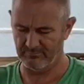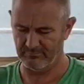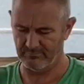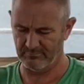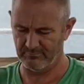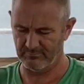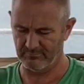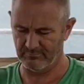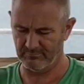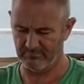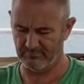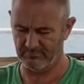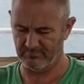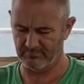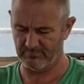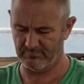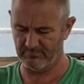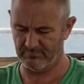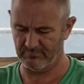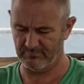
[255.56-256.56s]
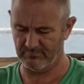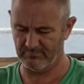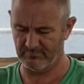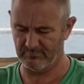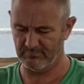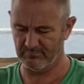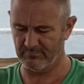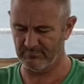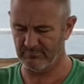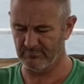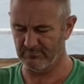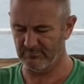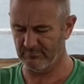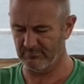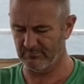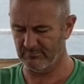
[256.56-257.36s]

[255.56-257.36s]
[no speech]